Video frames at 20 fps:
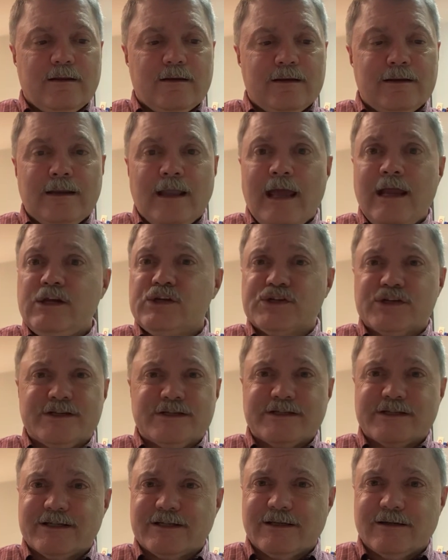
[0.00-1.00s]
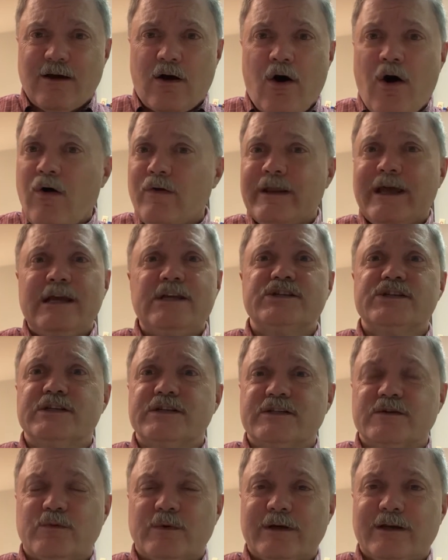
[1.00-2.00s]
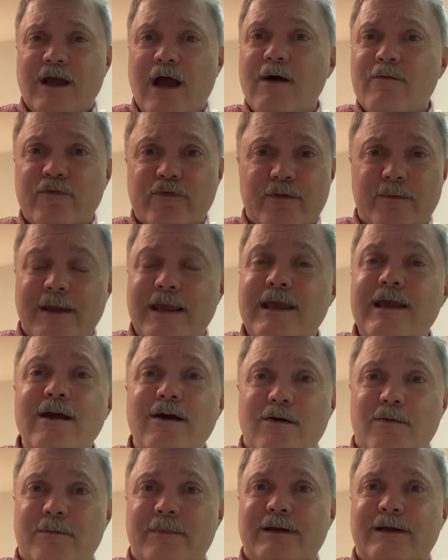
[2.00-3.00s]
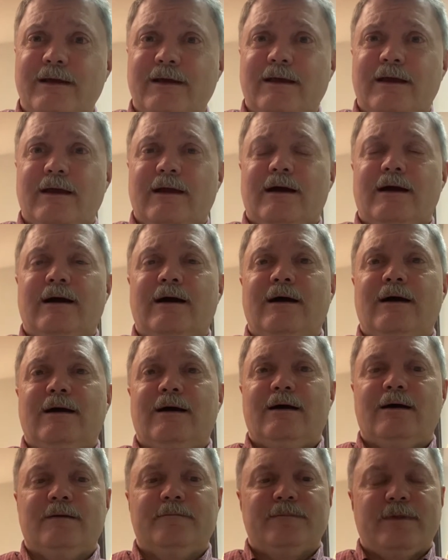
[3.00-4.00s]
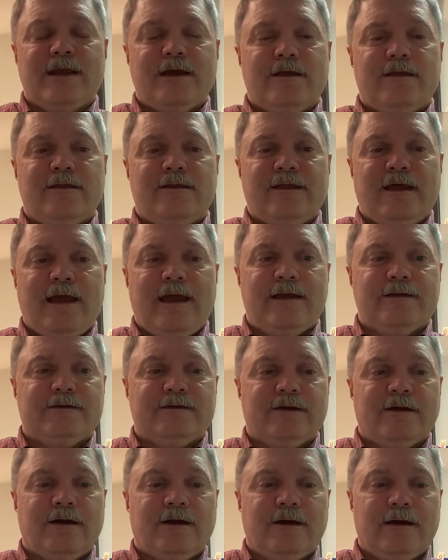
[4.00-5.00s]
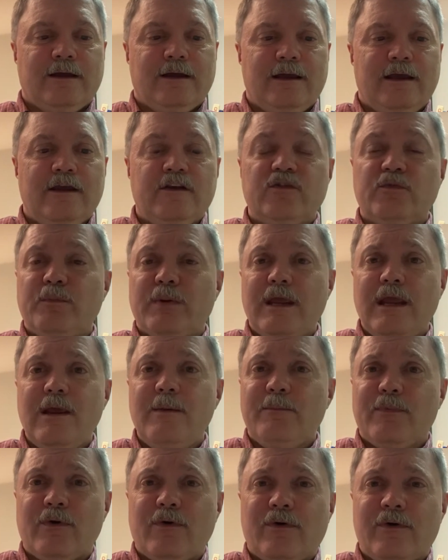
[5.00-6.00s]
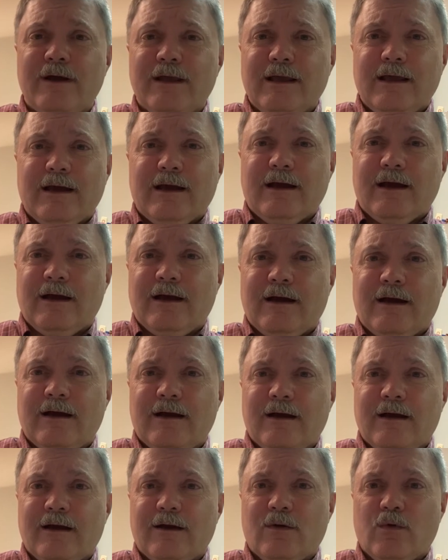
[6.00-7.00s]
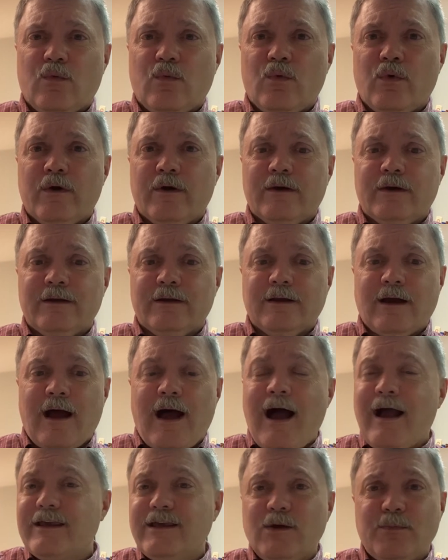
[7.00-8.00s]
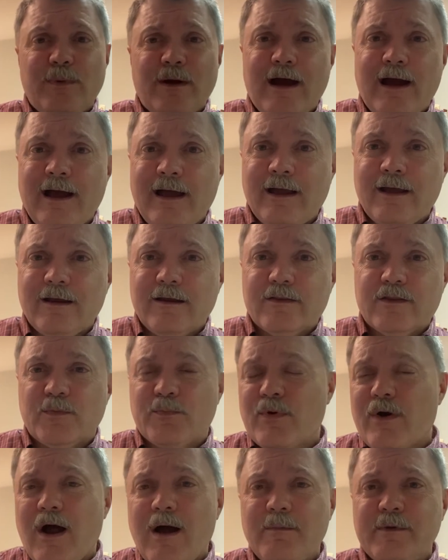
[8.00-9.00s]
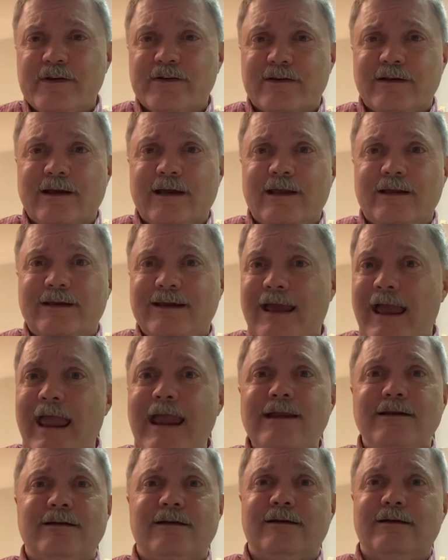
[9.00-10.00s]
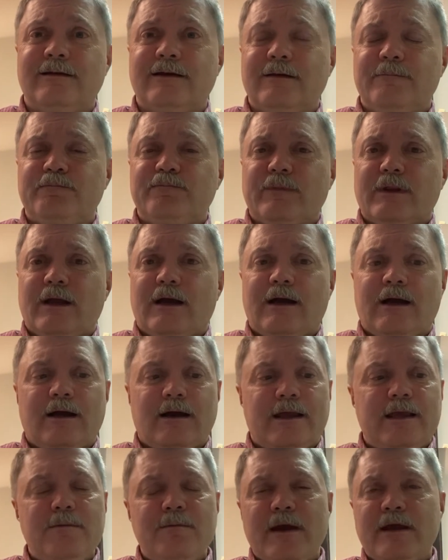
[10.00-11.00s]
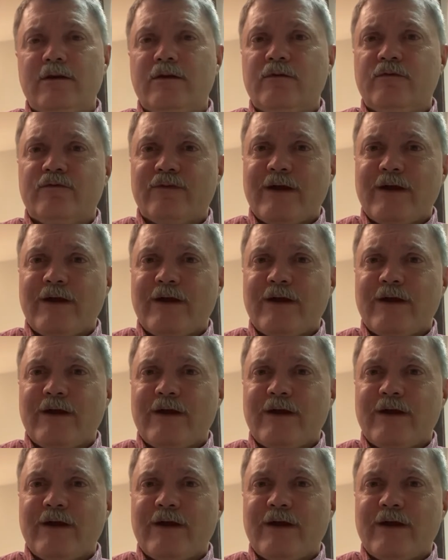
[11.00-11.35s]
nations, all nations, would come from him, that his people would occupy the promised land, Canaan. He made